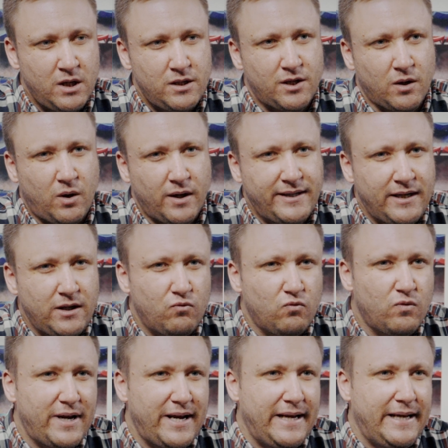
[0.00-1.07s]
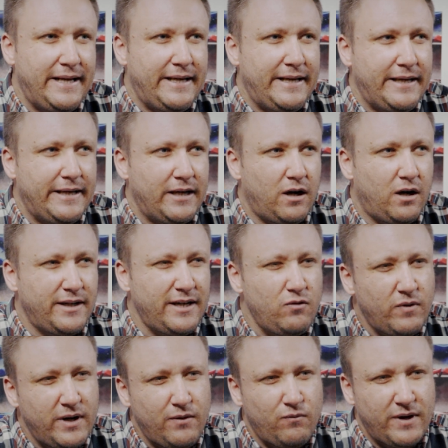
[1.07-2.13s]
So I didn't really
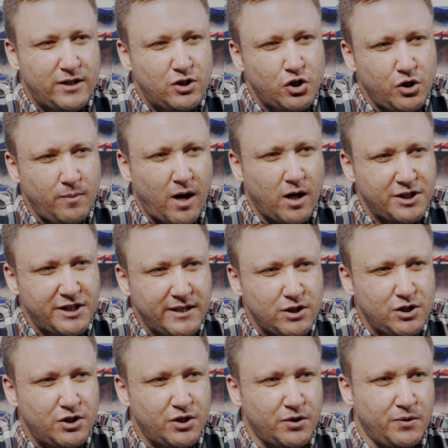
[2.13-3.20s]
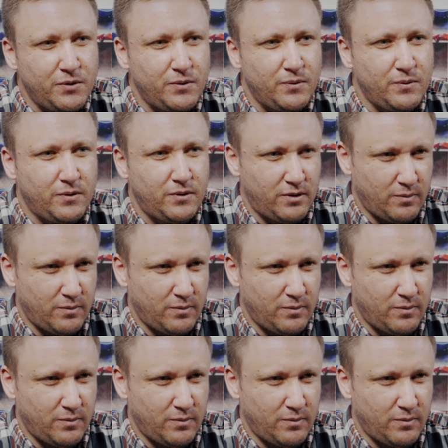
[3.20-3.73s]
read too much into